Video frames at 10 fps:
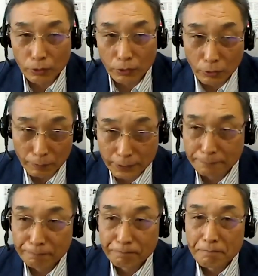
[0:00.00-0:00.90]
I
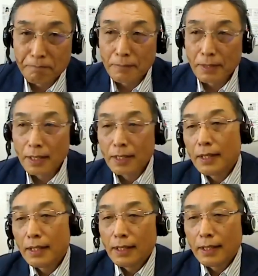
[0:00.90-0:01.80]
hope I
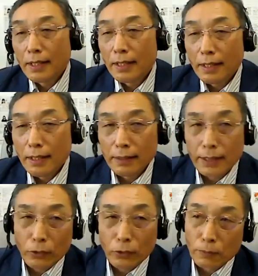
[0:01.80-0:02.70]
can
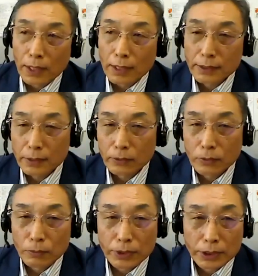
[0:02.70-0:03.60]
meet his
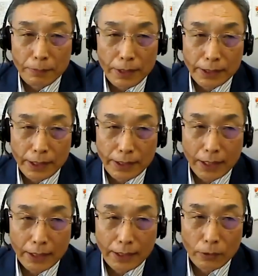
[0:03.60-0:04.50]
expectation, and I'm very
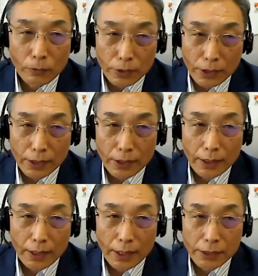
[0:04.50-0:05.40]
happy to talk to
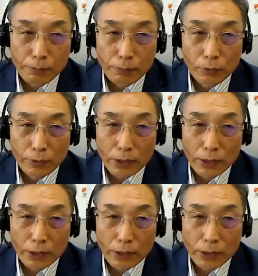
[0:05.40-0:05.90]
you today.